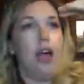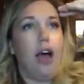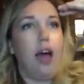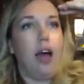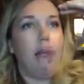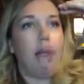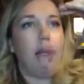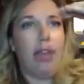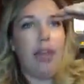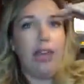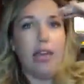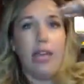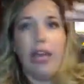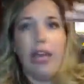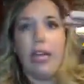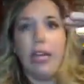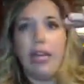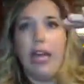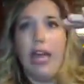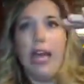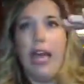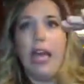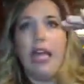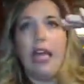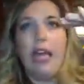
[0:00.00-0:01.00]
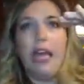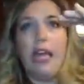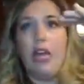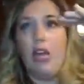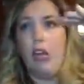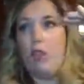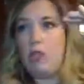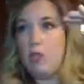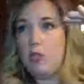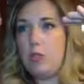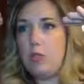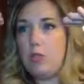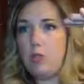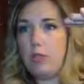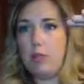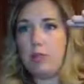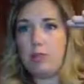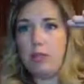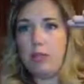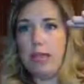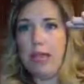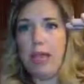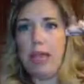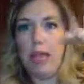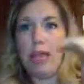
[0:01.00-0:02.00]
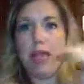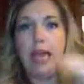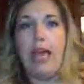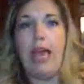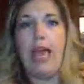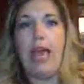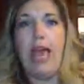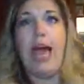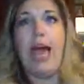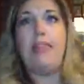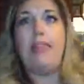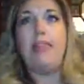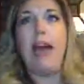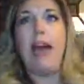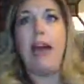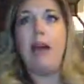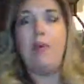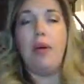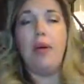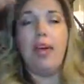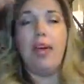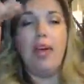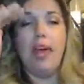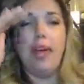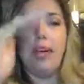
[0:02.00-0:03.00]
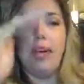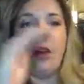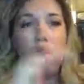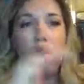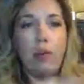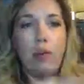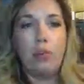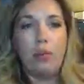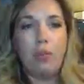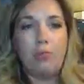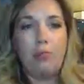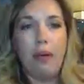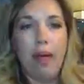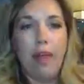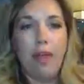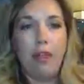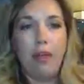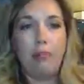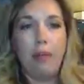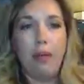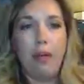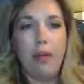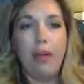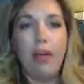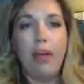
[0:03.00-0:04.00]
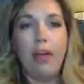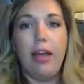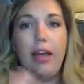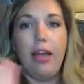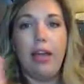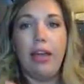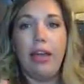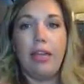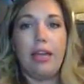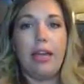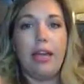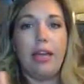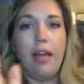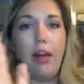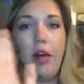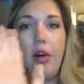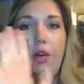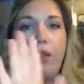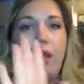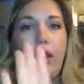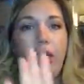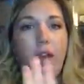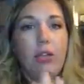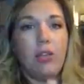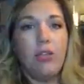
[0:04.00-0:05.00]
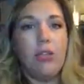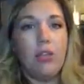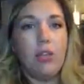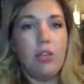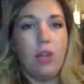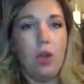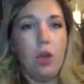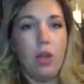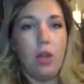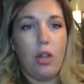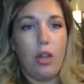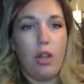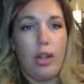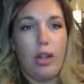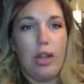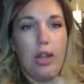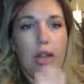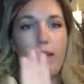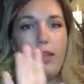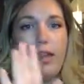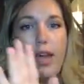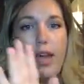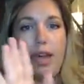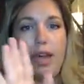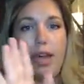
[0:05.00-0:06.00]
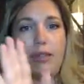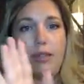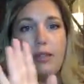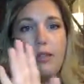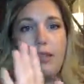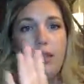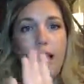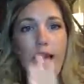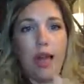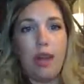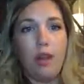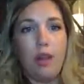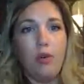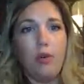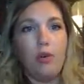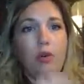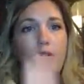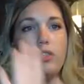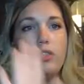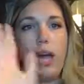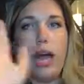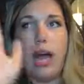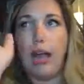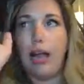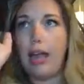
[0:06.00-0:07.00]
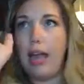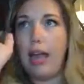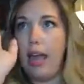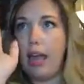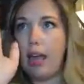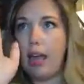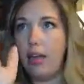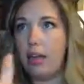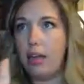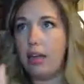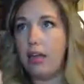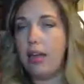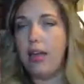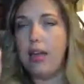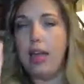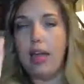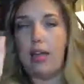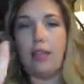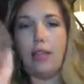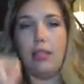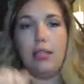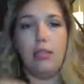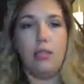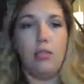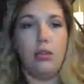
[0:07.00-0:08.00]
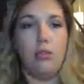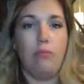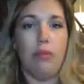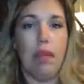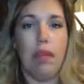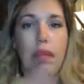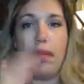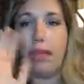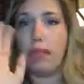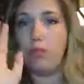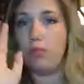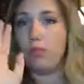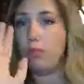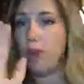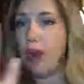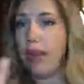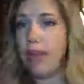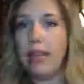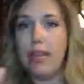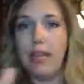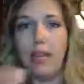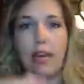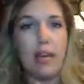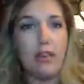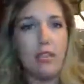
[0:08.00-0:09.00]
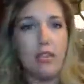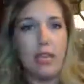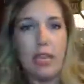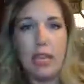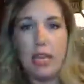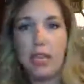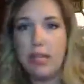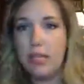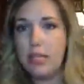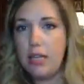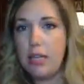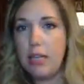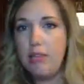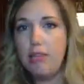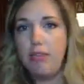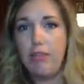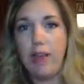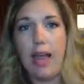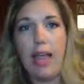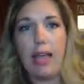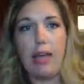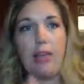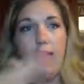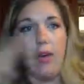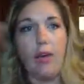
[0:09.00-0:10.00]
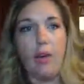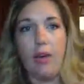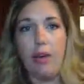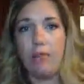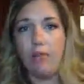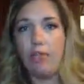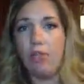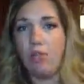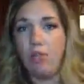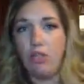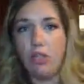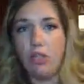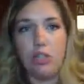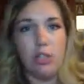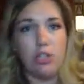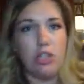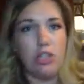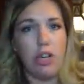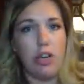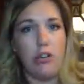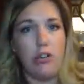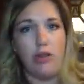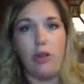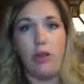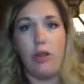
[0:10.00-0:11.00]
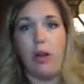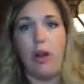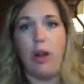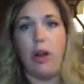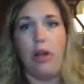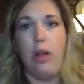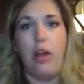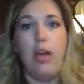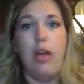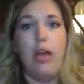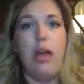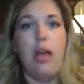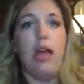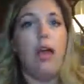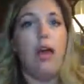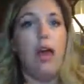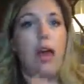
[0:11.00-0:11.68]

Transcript: ELA, Zoom link. And that way it goes by their period, and they know they can just go click on that Google Doc and click on the Zoom link. It's right there. It's easy to find. They don't have to go searching for it.